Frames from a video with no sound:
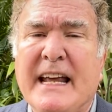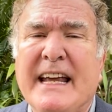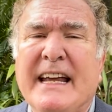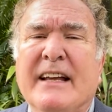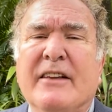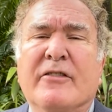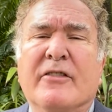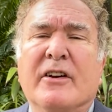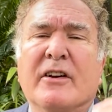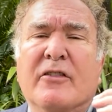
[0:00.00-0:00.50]

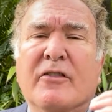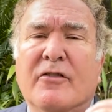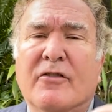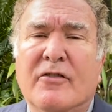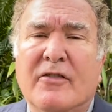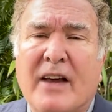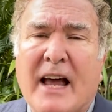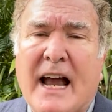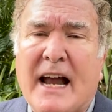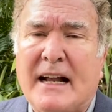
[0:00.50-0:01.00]
It's
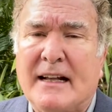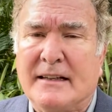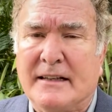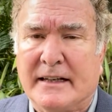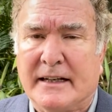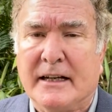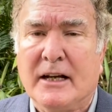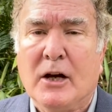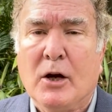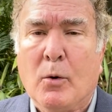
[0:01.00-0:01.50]

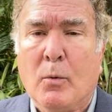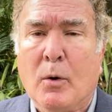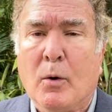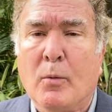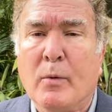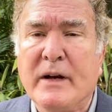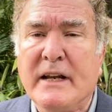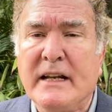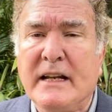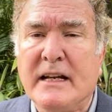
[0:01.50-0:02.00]
exactly what
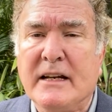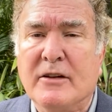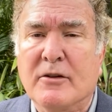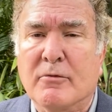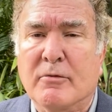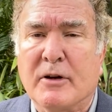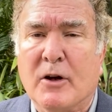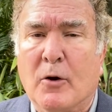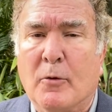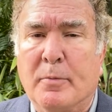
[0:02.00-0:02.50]
we need to
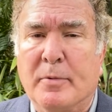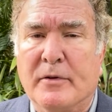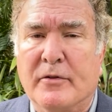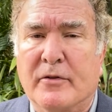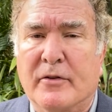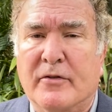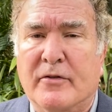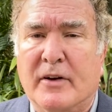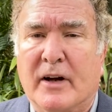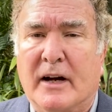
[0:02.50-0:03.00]
reopen
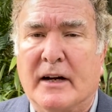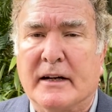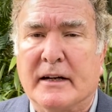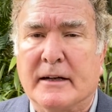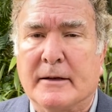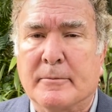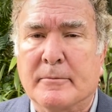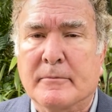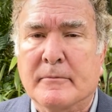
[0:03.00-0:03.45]
society.